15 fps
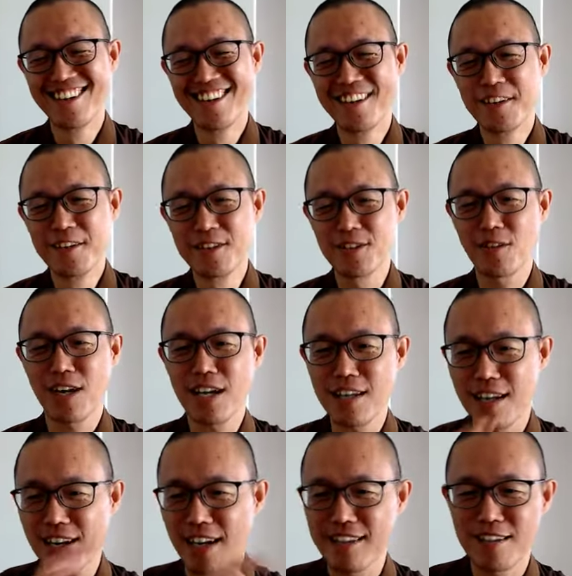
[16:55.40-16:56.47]
So
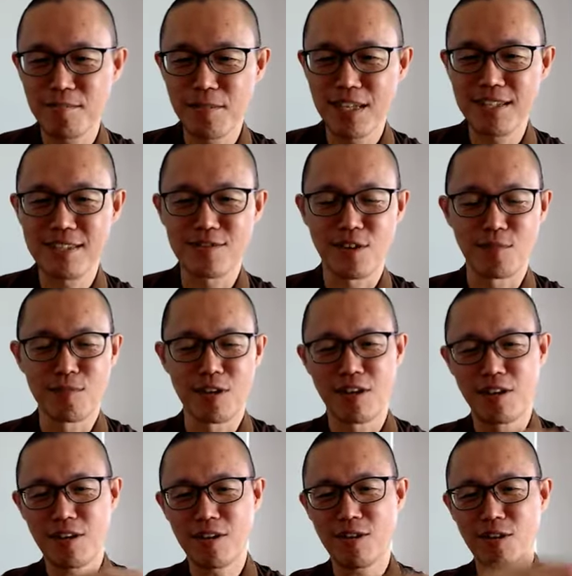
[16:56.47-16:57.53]
unenlightened beings from
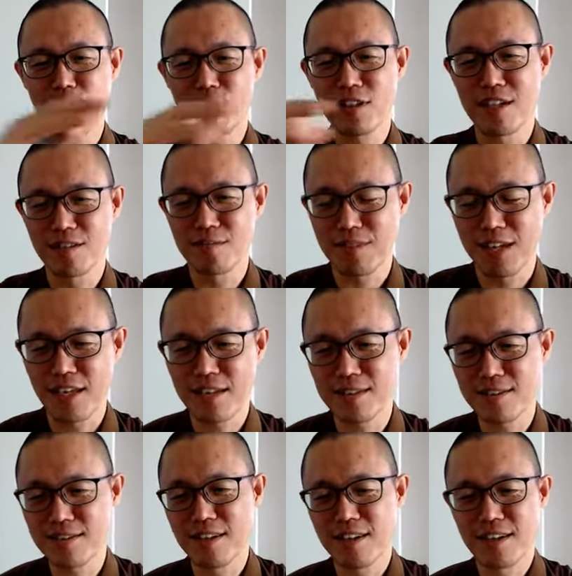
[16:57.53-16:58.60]
all over the
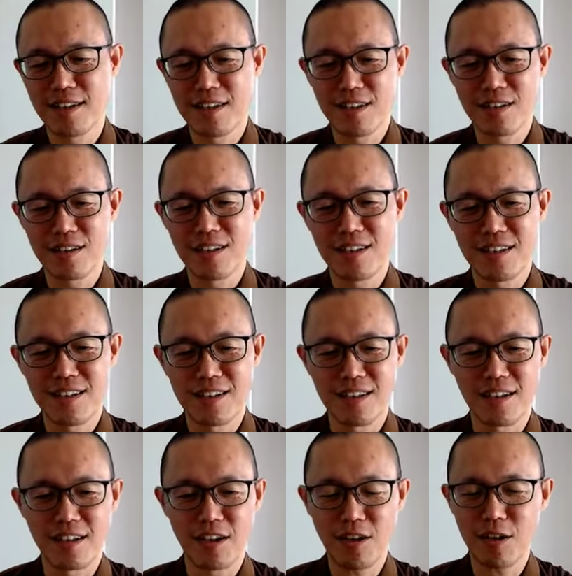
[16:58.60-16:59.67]
place,
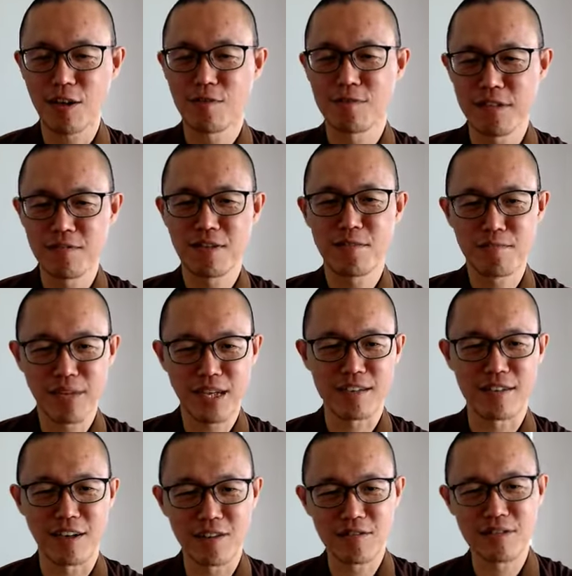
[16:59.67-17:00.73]
all of different
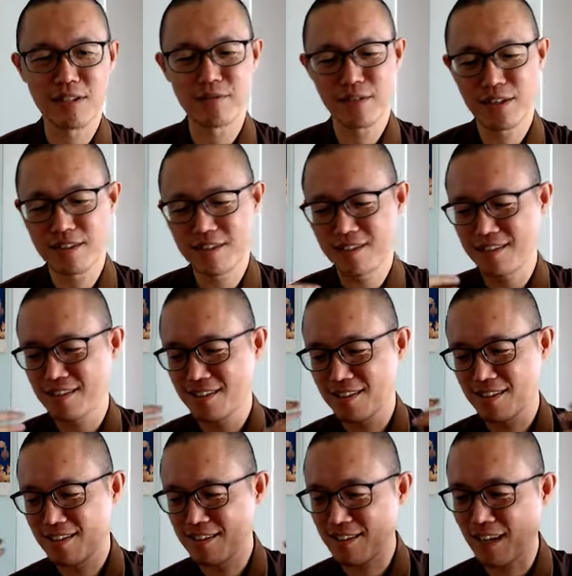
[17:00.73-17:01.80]
background, different
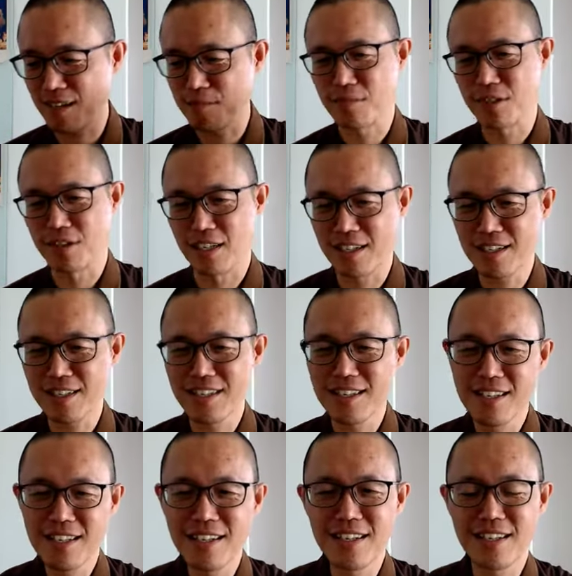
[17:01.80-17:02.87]
upbringing,
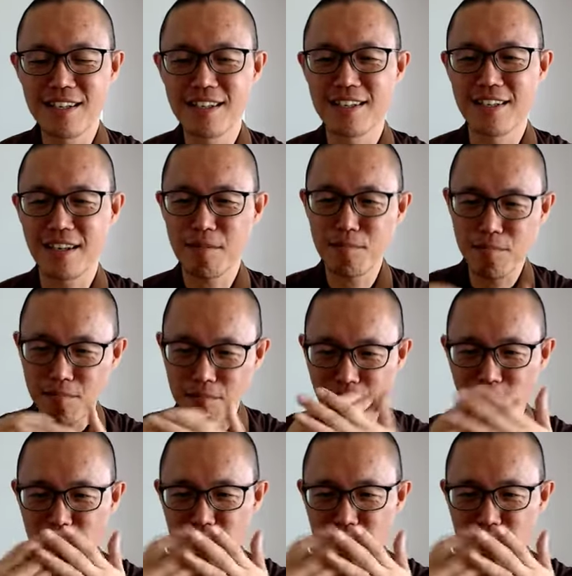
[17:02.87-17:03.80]
they're bound to